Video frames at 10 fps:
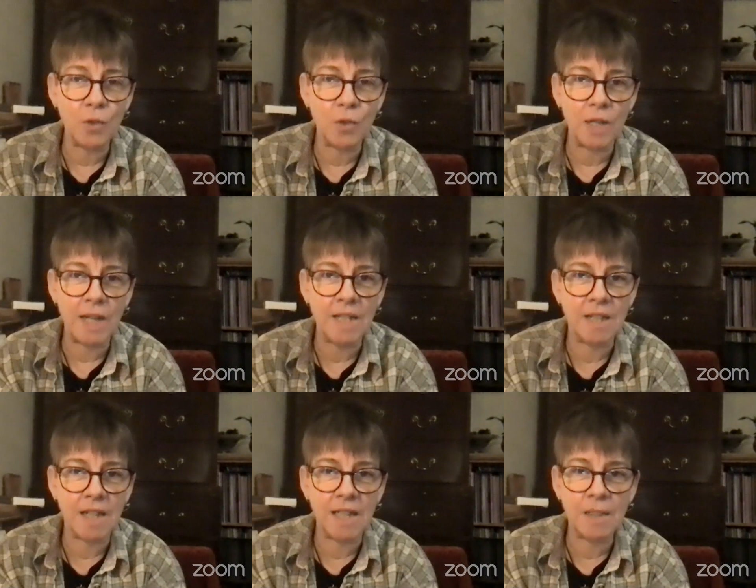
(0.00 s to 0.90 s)
or
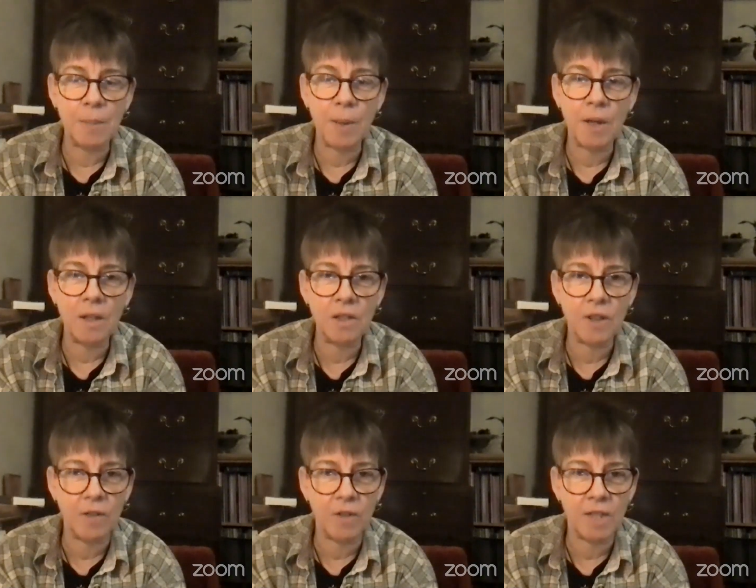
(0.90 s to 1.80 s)
later is a part of
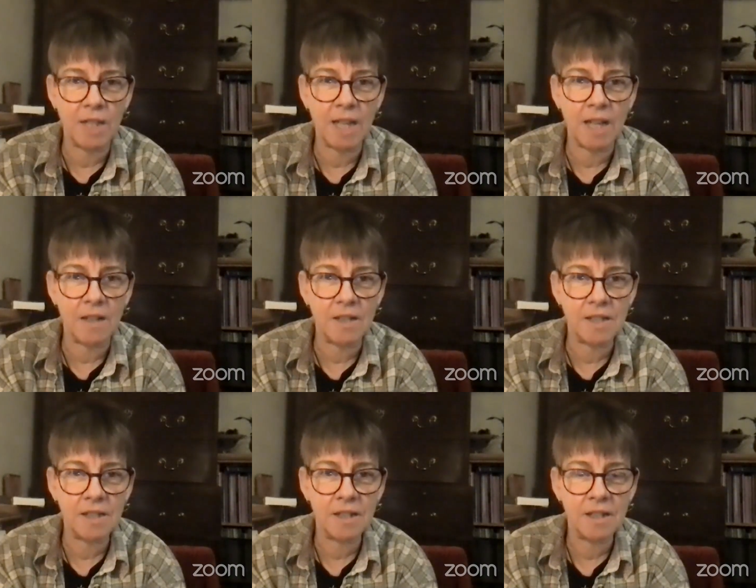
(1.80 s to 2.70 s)
everything else,